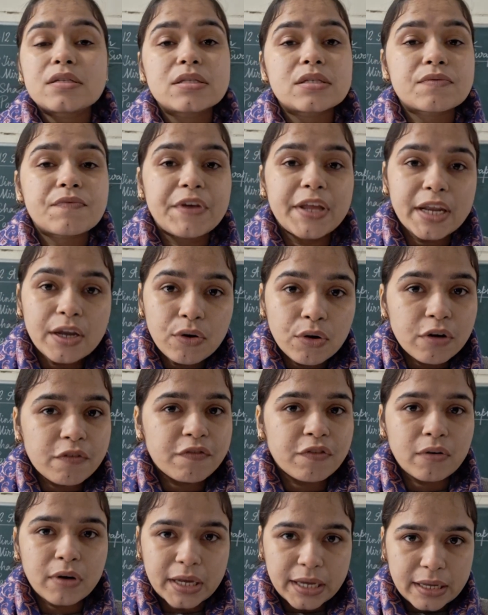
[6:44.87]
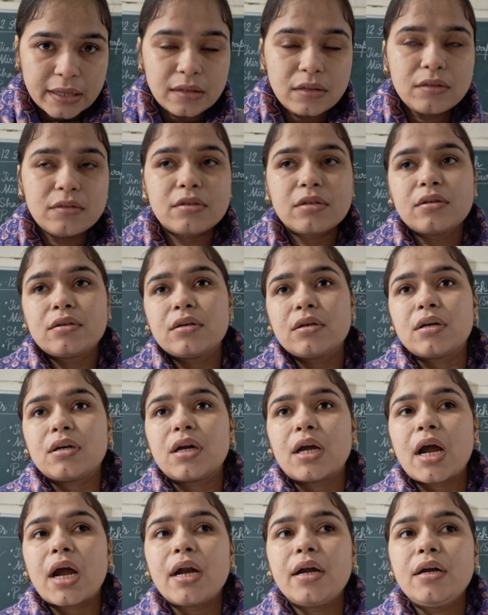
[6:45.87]
very good for health
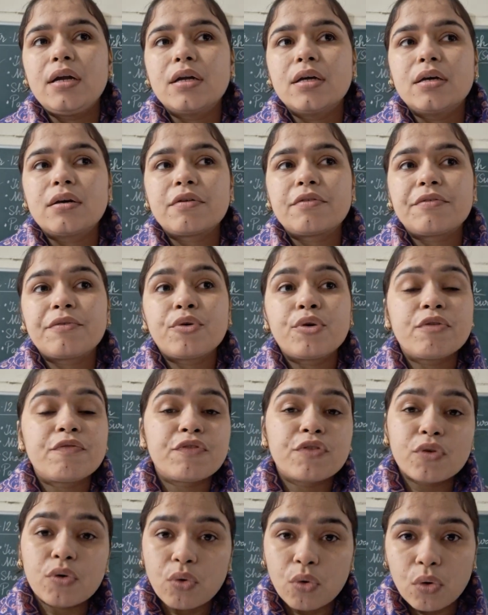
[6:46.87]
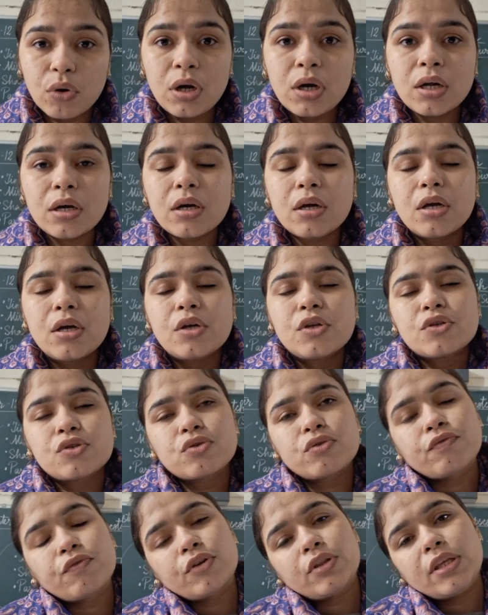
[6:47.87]
and good for cold.
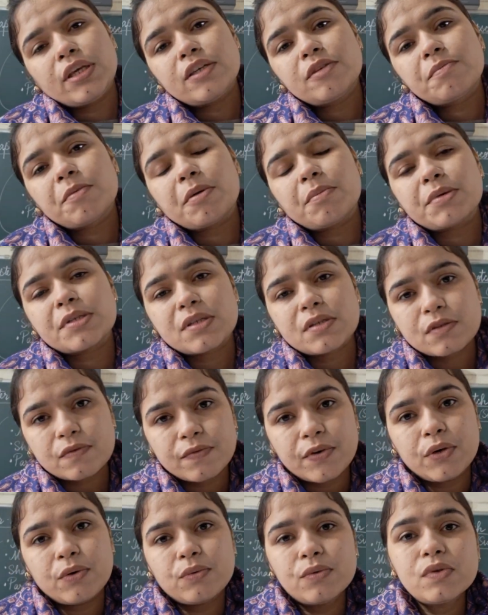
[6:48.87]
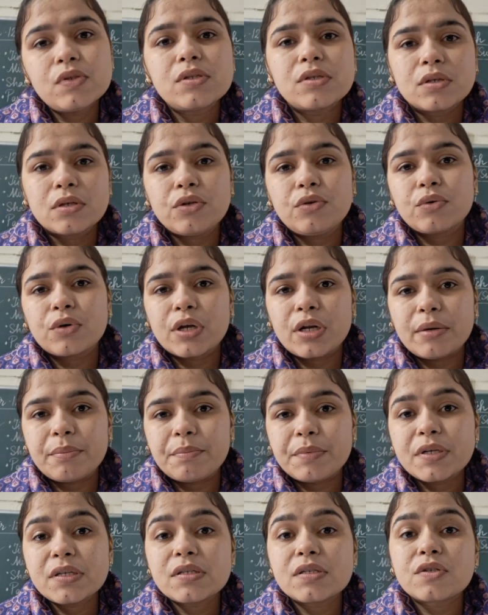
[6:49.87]
So for these purposes we use
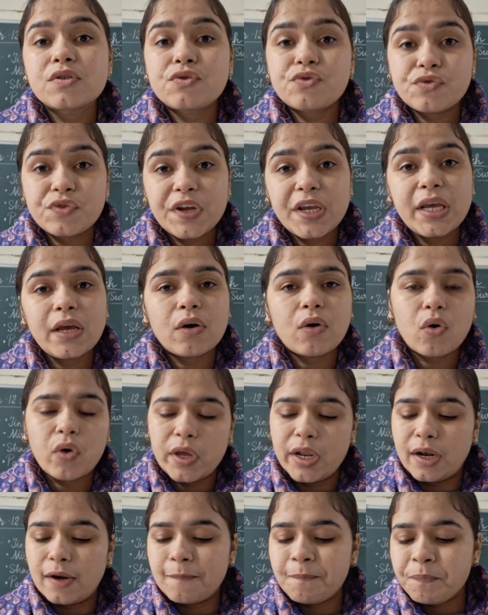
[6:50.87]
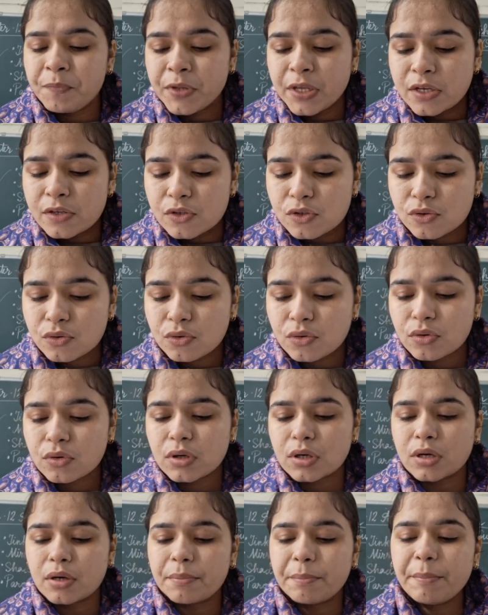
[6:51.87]
eucalyptus tree oil.
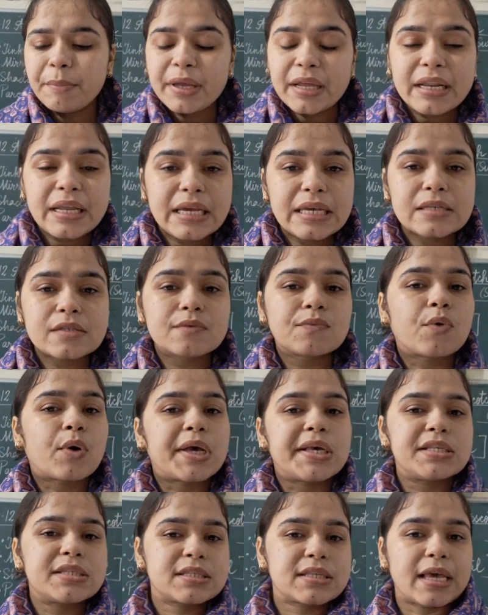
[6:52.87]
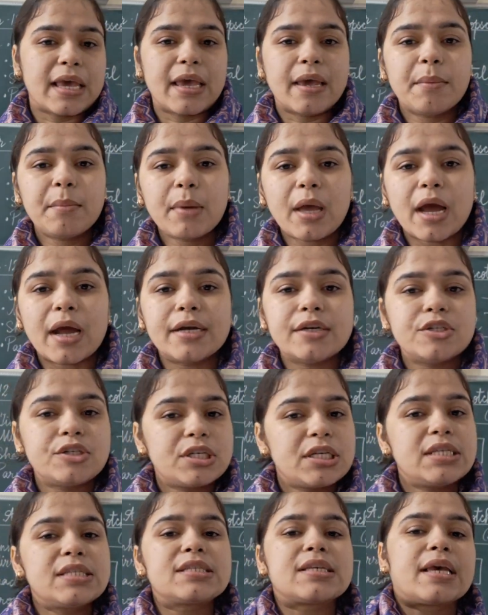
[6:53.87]
So Mary's voice came and
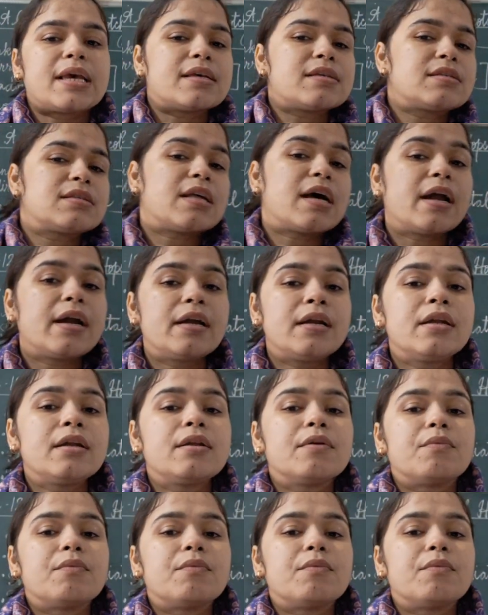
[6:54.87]
she says that